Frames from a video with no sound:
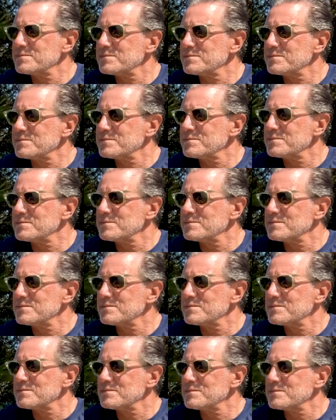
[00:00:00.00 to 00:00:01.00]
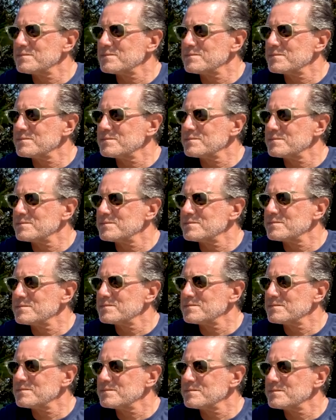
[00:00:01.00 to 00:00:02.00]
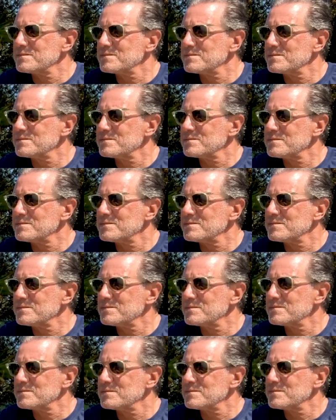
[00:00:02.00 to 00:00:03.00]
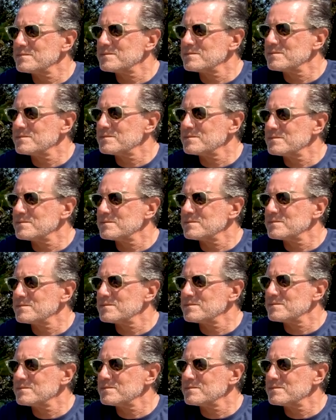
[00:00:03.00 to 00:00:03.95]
This person isn't speaking.